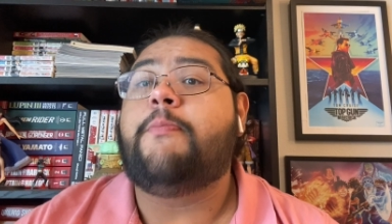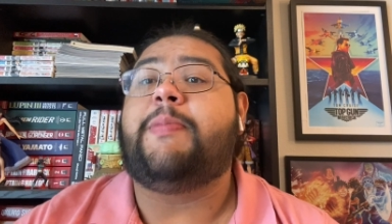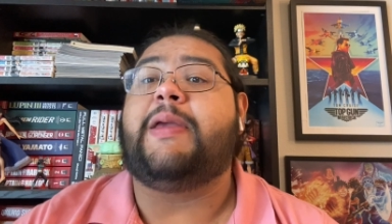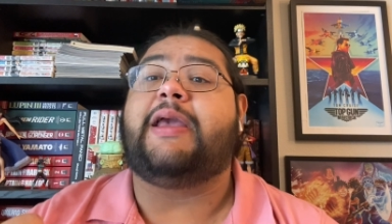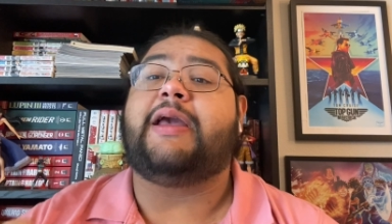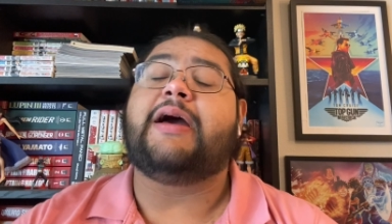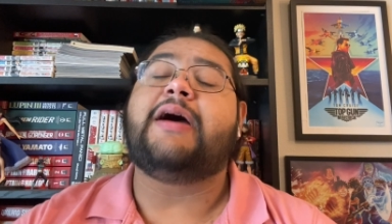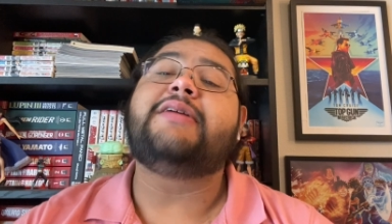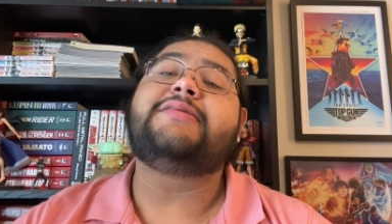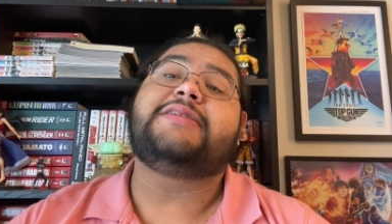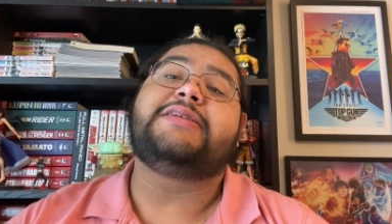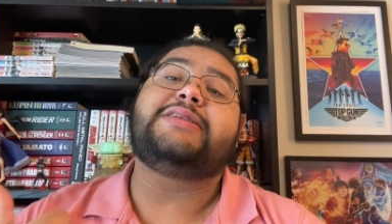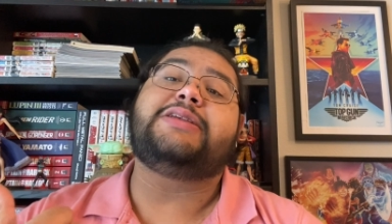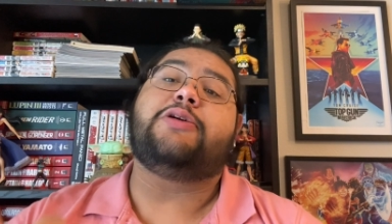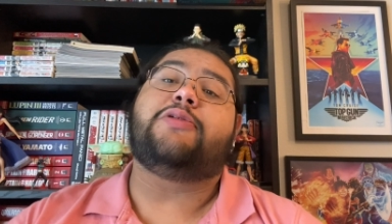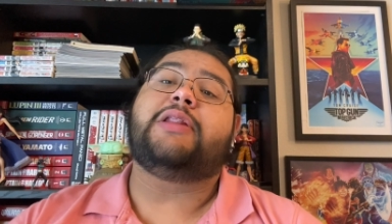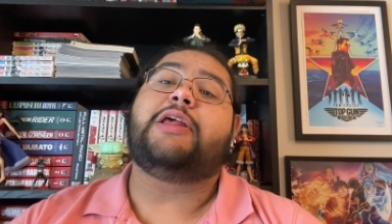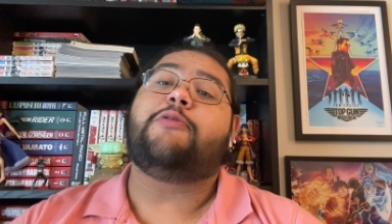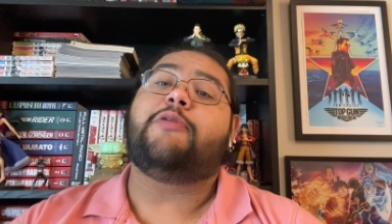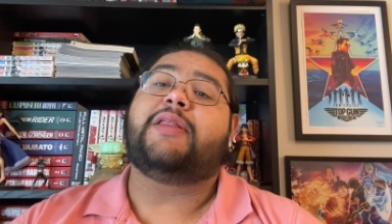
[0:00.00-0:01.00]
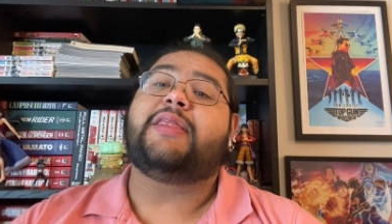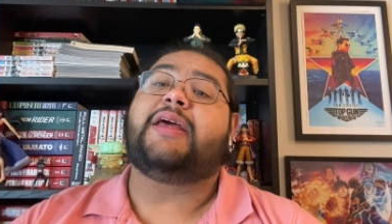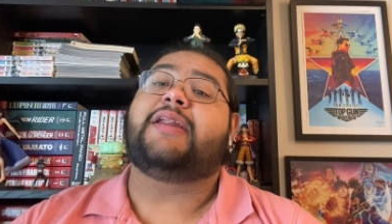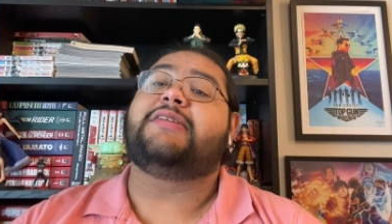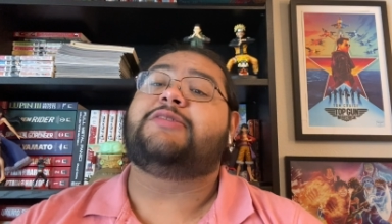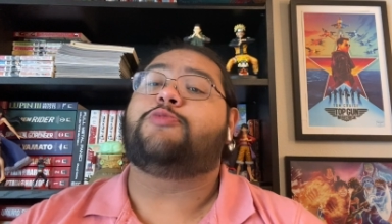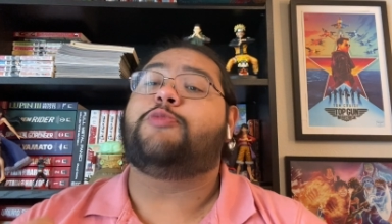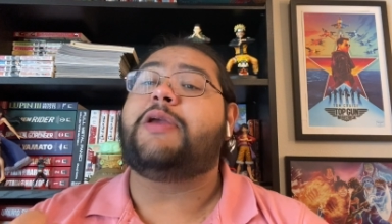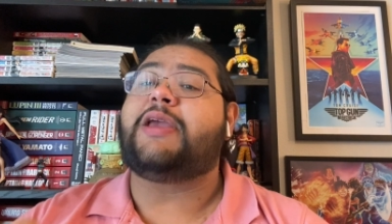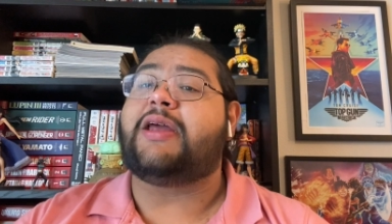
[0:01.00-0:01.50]
because he's the only one that
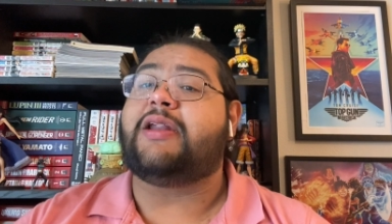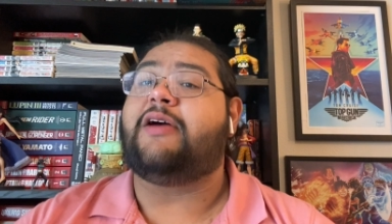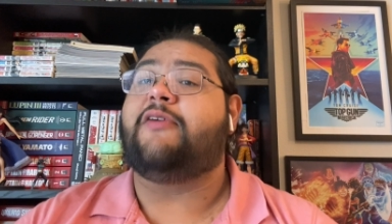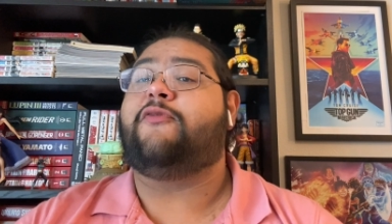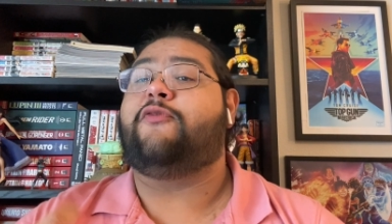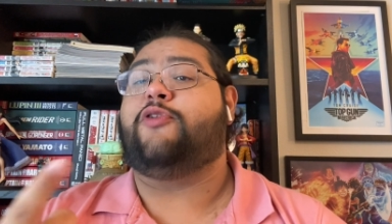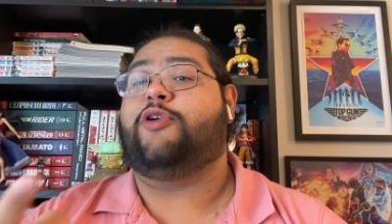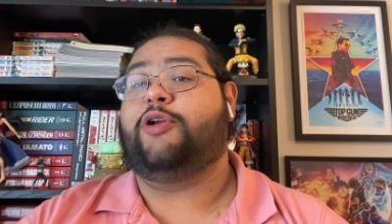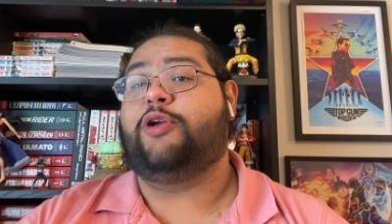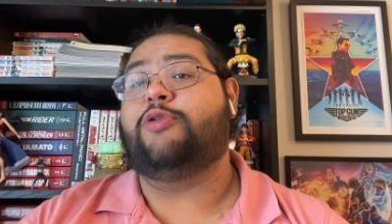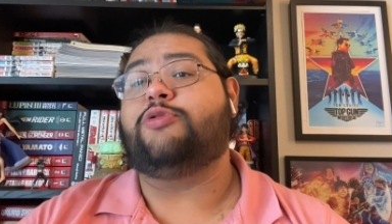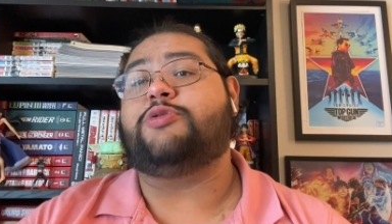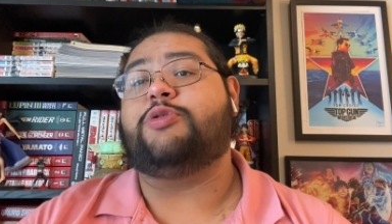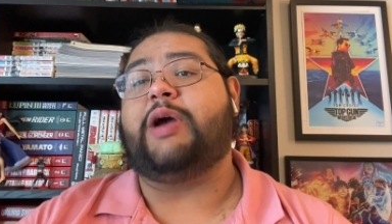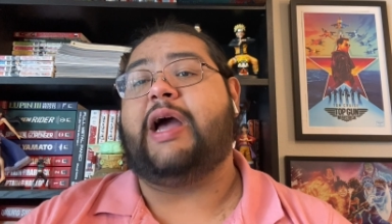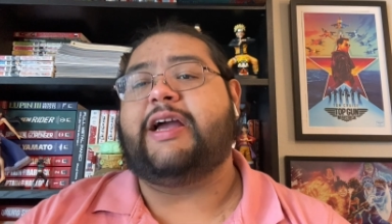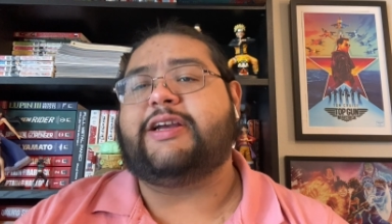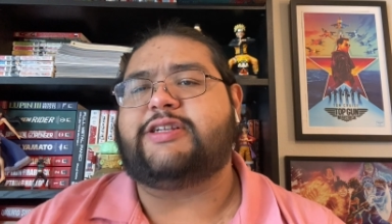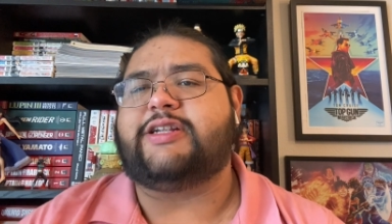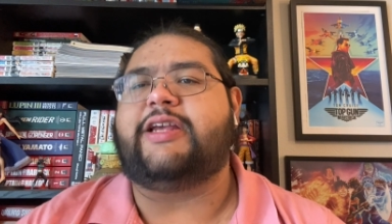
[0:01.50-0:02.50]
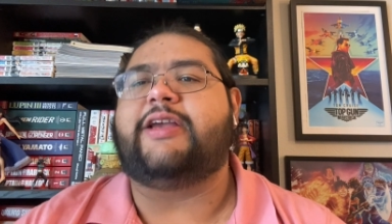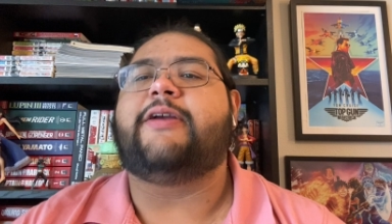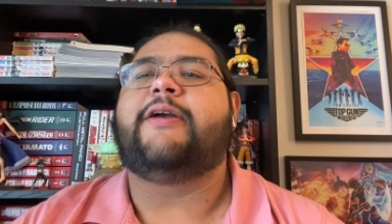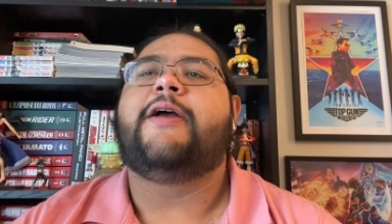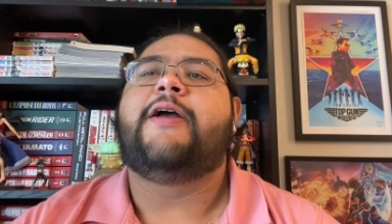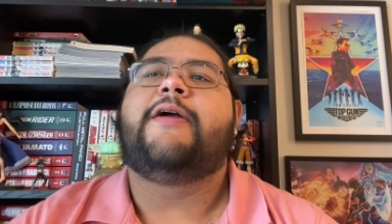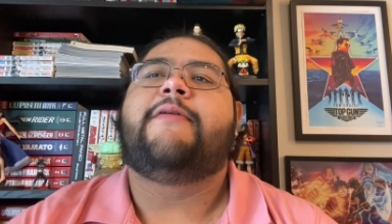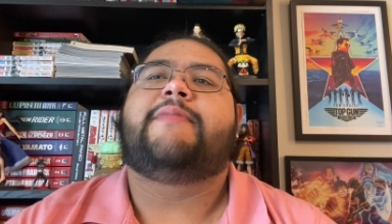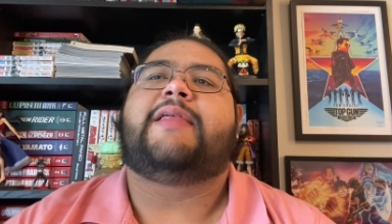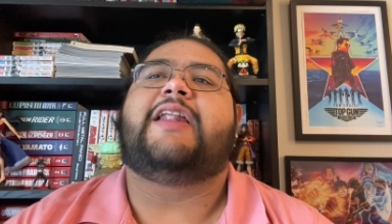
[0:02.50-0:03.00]
is weak enough for you to actually
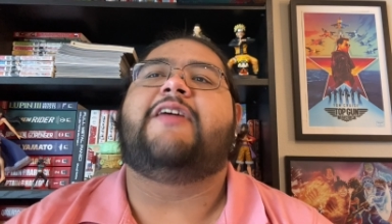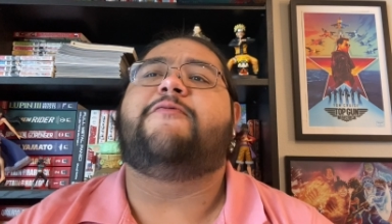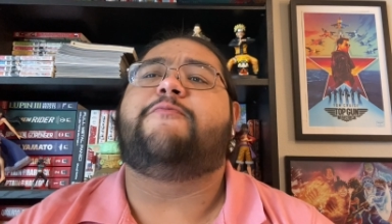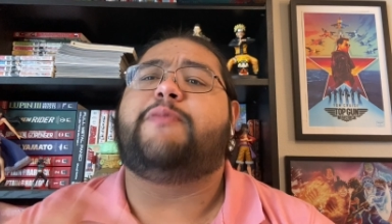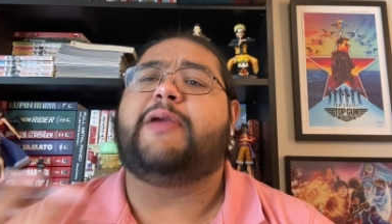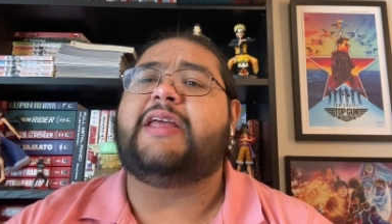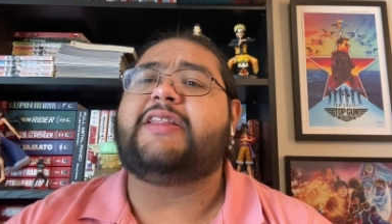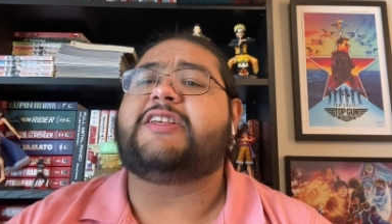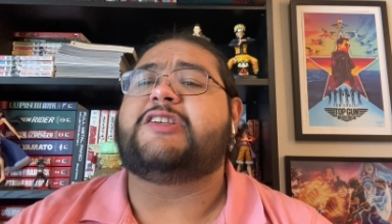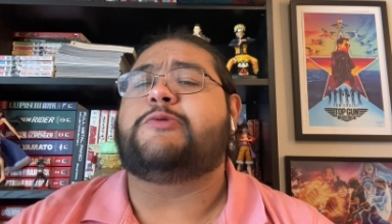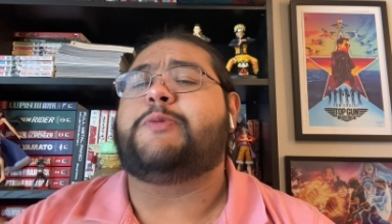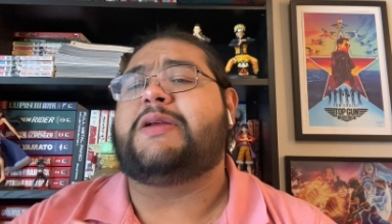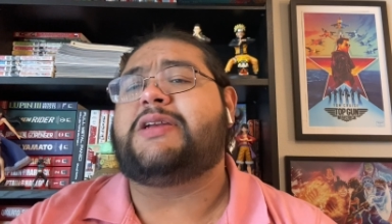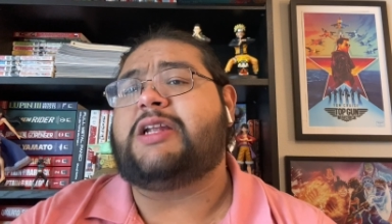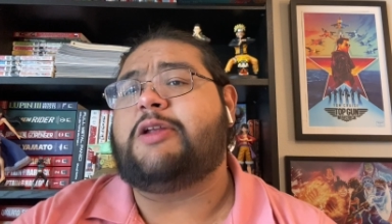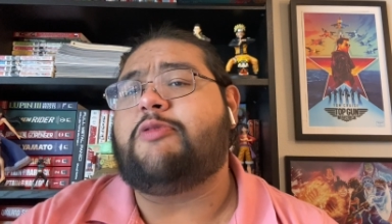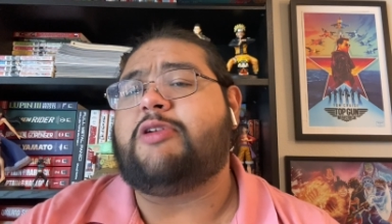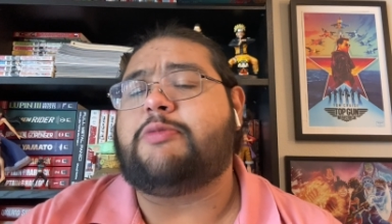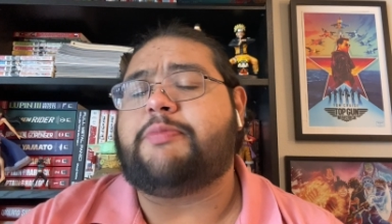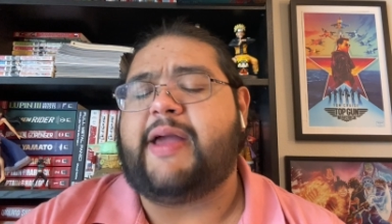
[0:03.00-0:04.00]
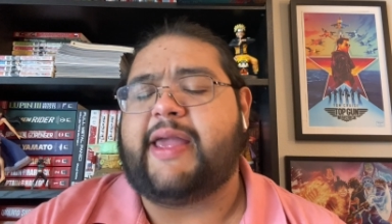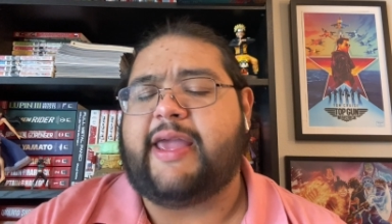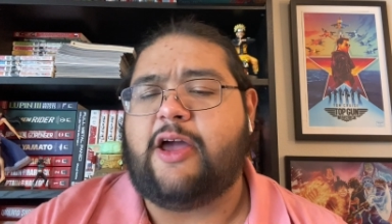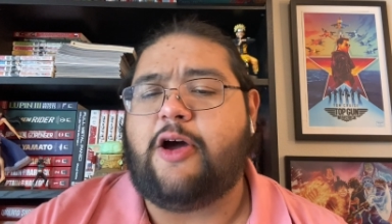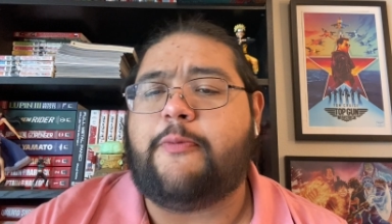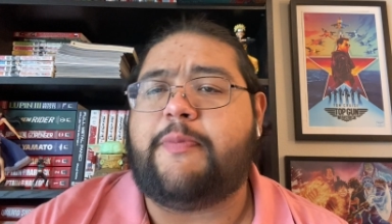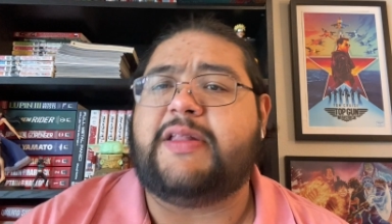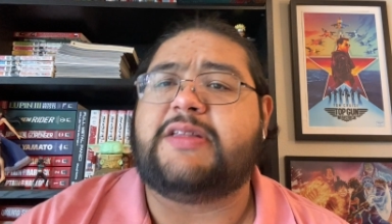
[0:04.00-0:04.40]
kind of beat, especially with my help.